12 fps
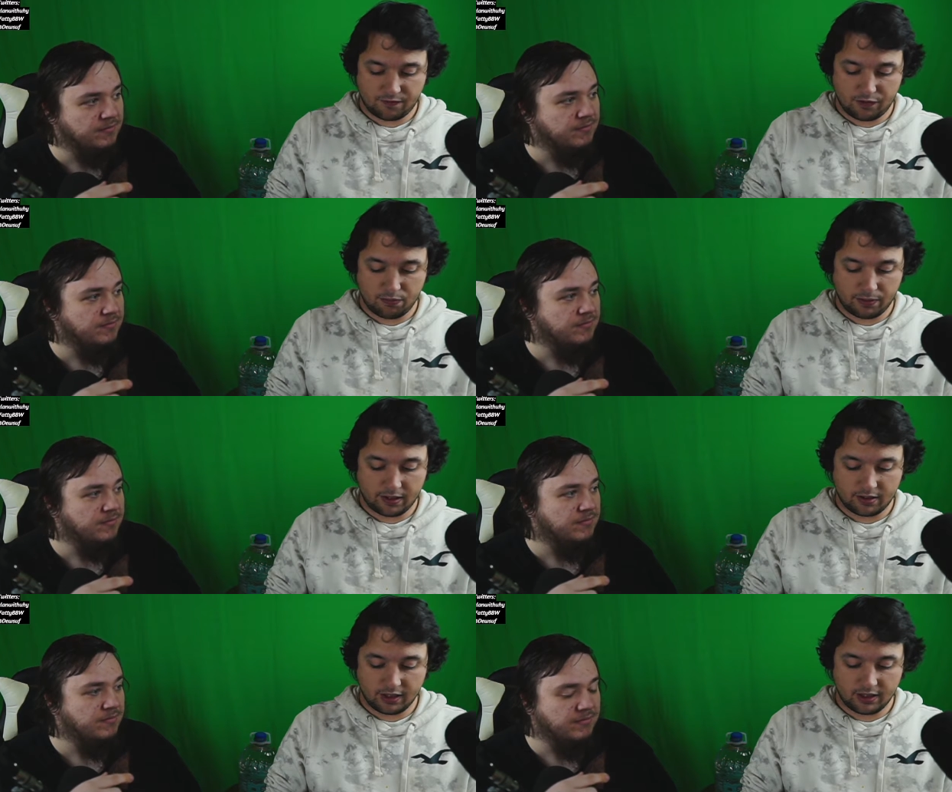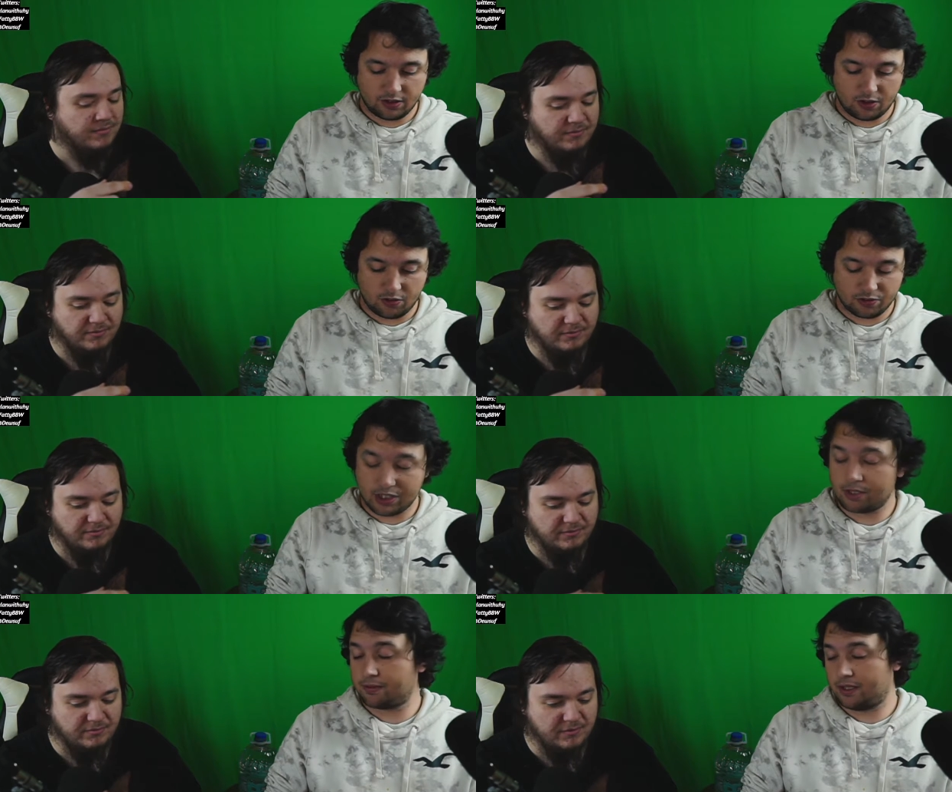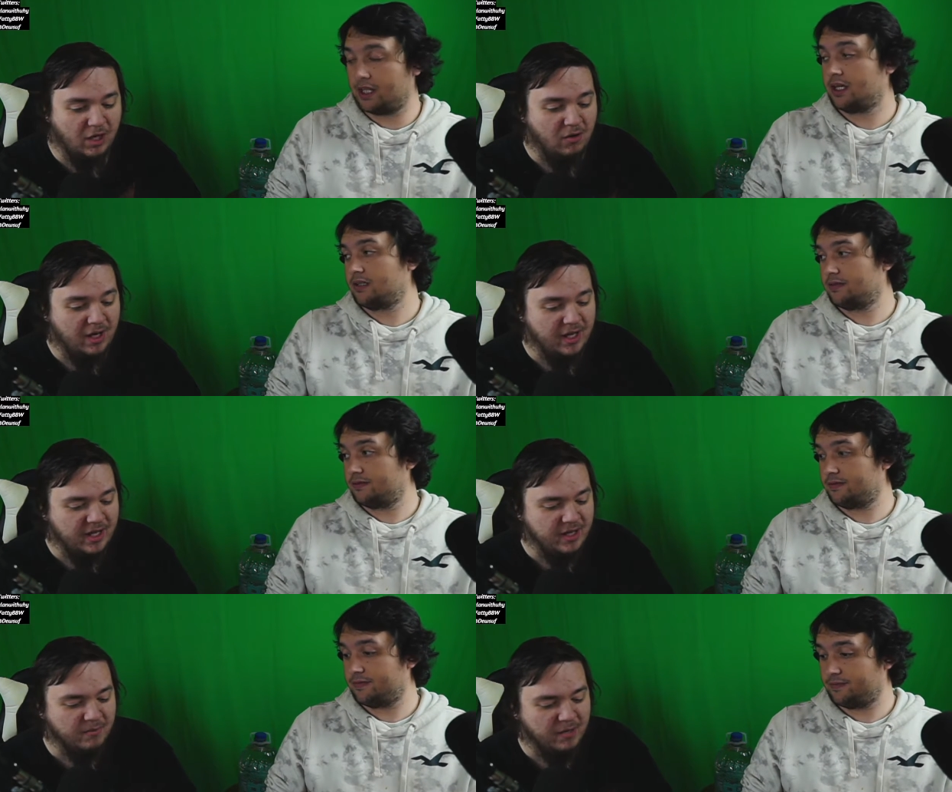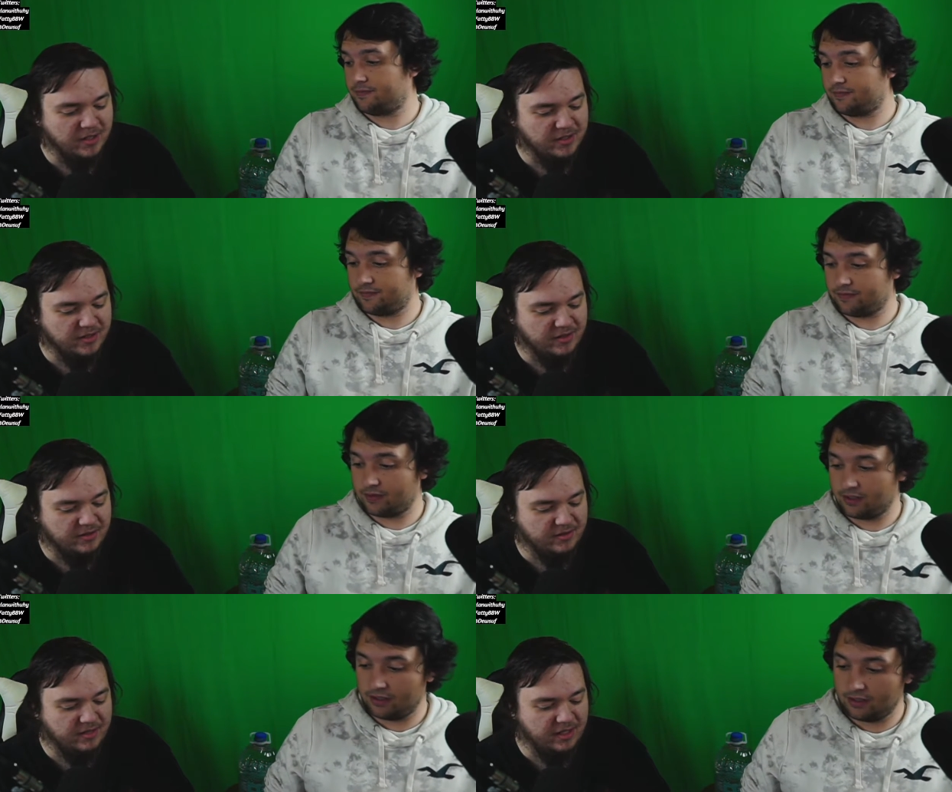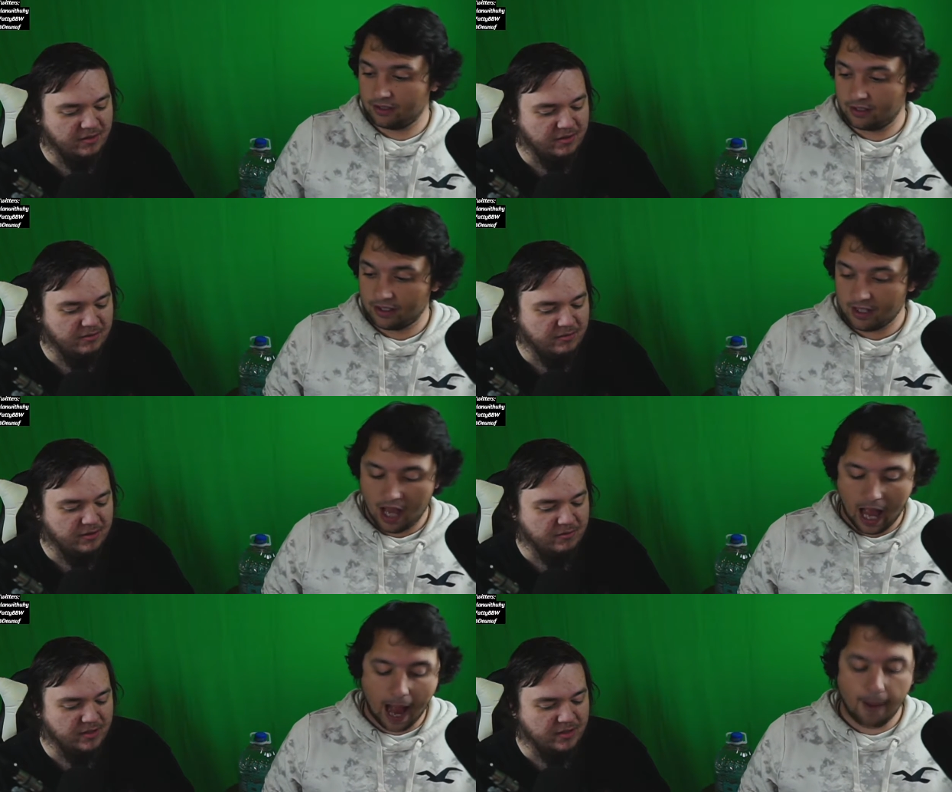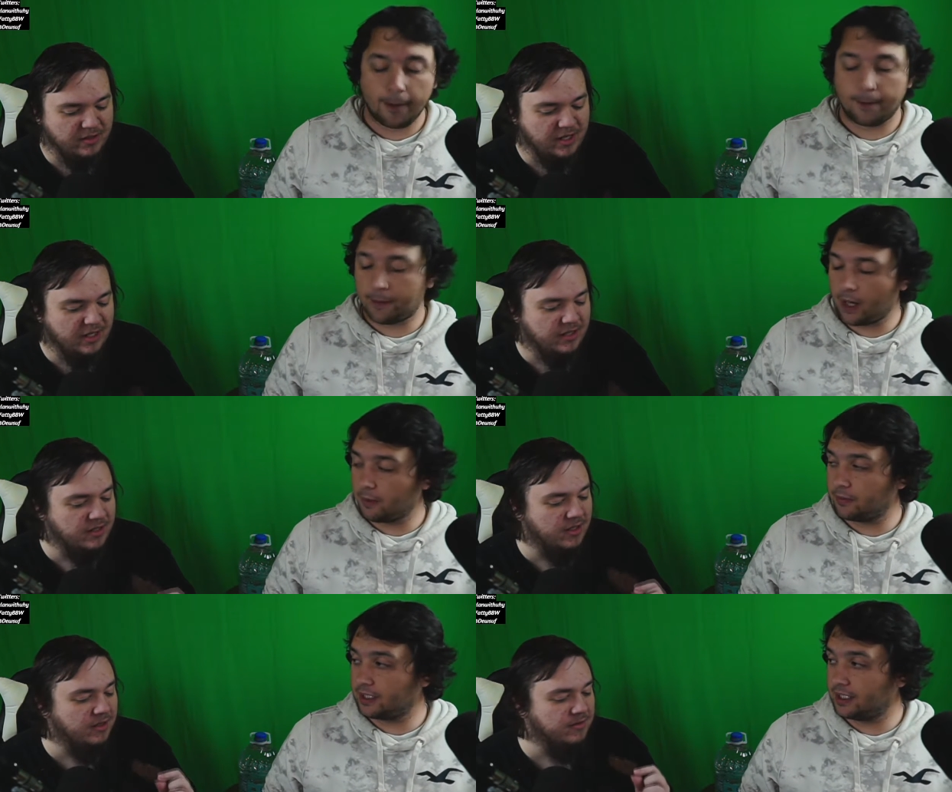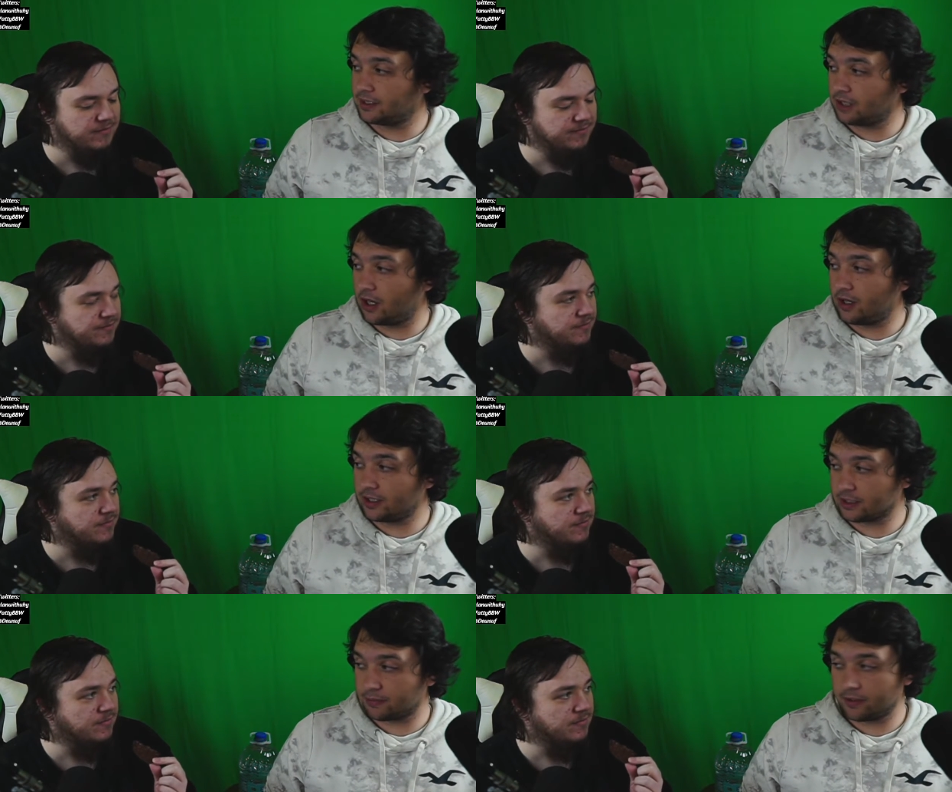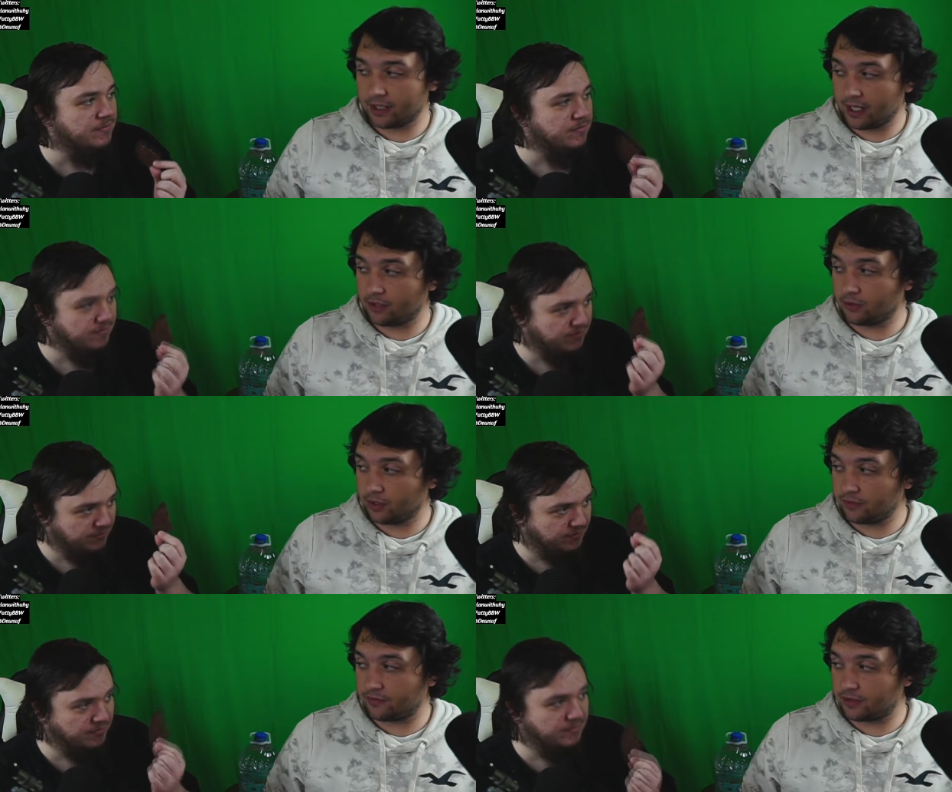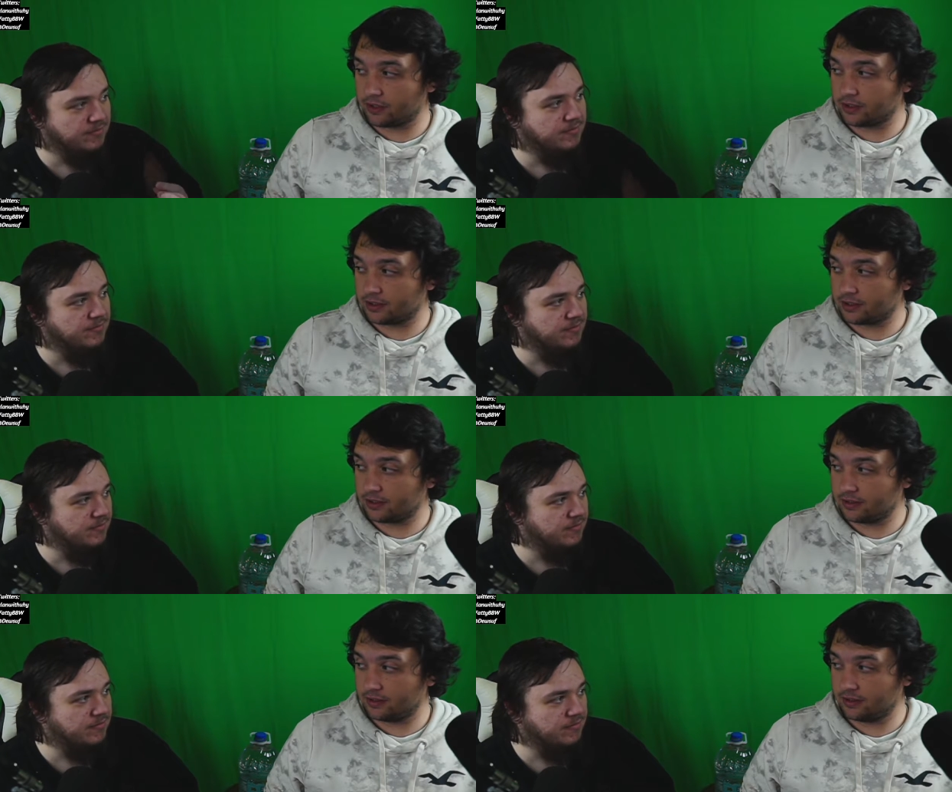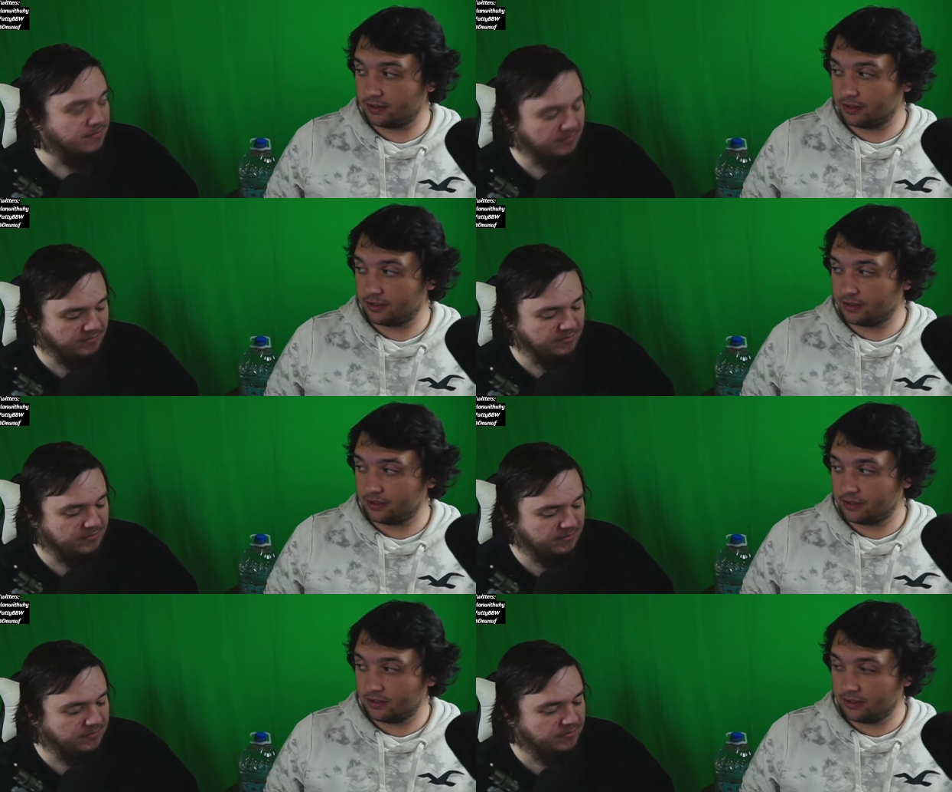Speaker 1: on if you plan on eating the whole chip or not. Oh,
Speaker 2: I am. I just I don't know which one. I would probably I-
Speaker 1: get the hardest part out of the way 1st Mm-hmm.